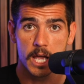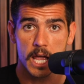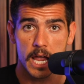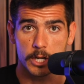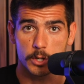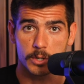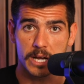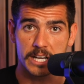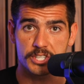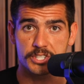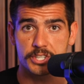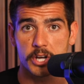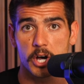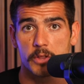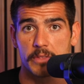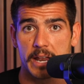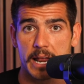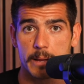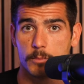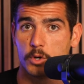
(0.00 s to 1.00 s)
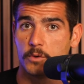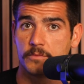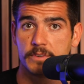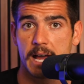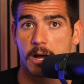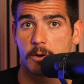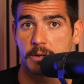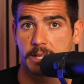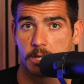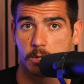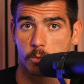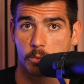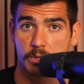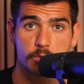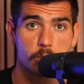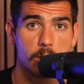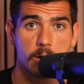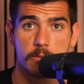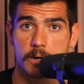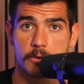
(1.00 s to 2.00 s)
And you guys saw that I moved out here with
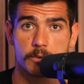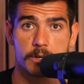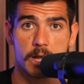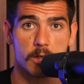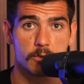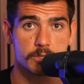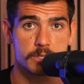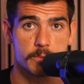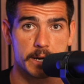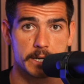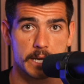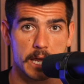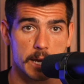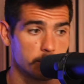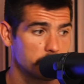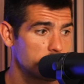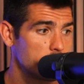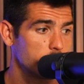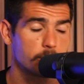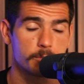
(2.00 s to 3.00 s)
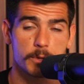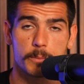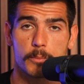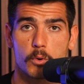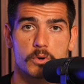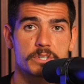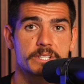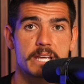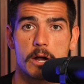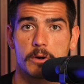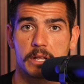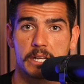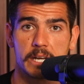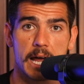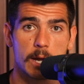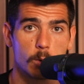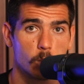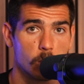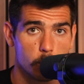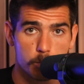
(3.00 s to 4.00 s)
$1,200 to my name, came from the poorest county in
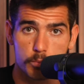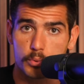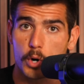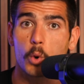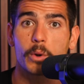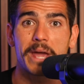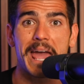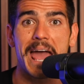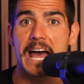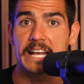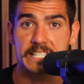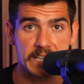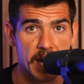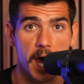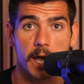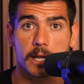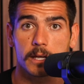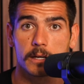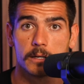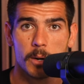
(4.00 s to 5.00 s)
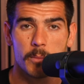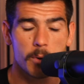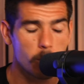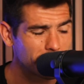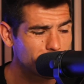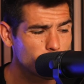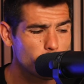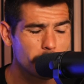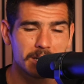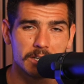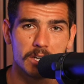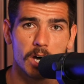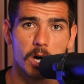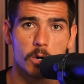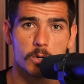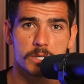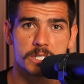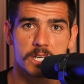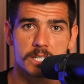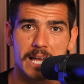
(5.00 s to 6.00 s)
Iowa, broke as heck. But what nobody
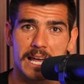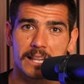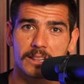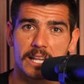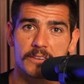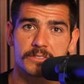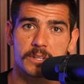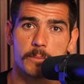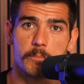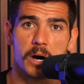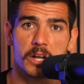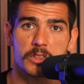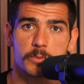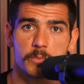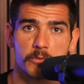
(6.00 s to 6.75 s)
knows is I left a month